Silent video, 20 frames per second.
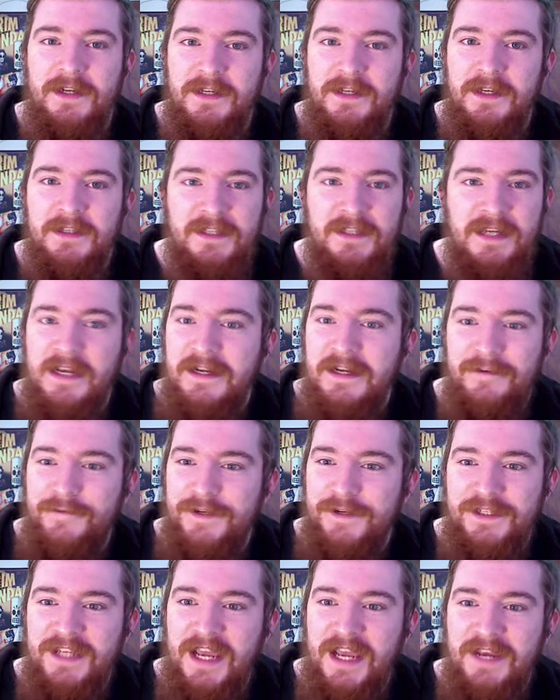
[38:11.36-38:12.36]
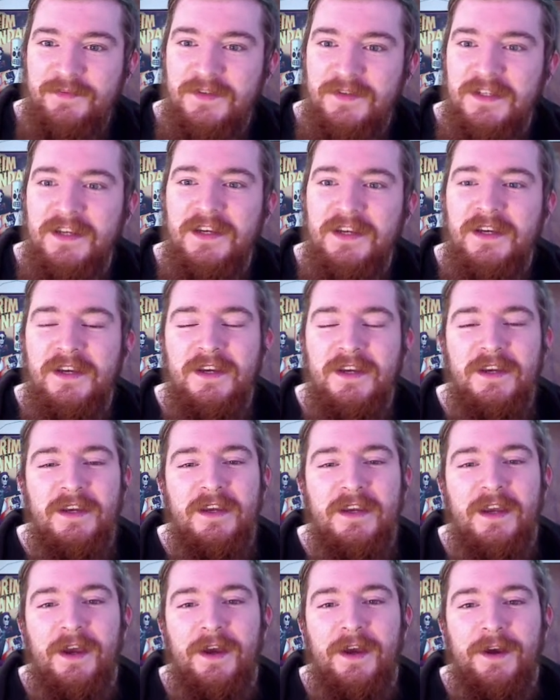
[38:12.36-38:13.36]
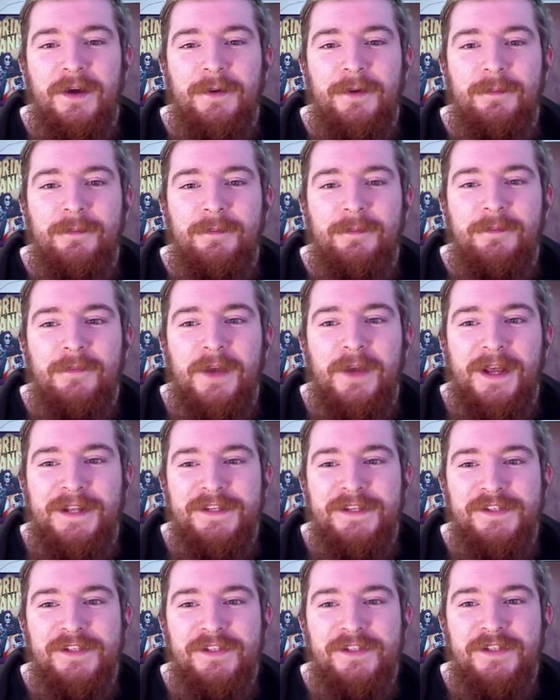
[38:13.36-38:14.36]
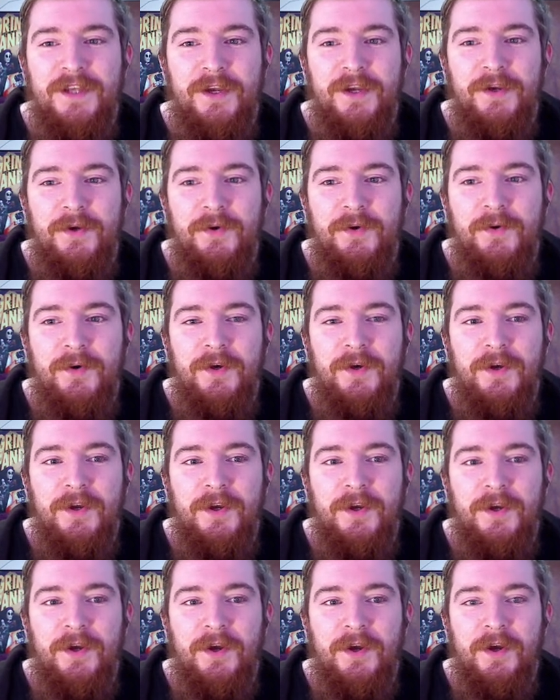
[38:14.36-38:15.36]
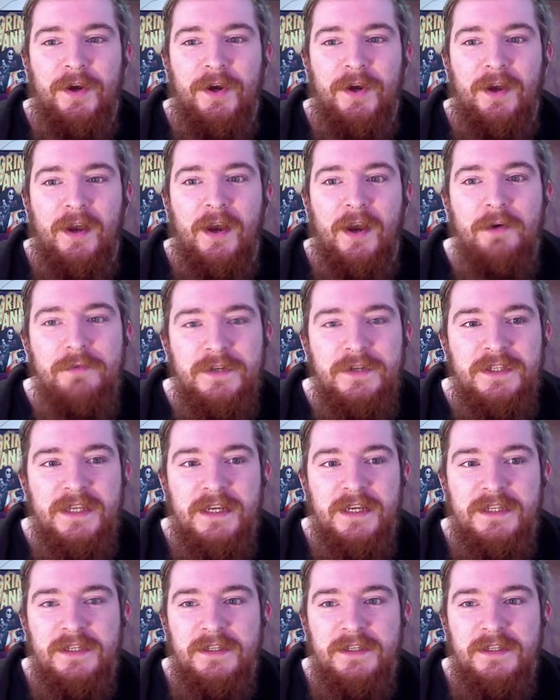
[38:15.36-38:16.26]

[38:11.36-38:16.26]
does in any of his games. And so I would say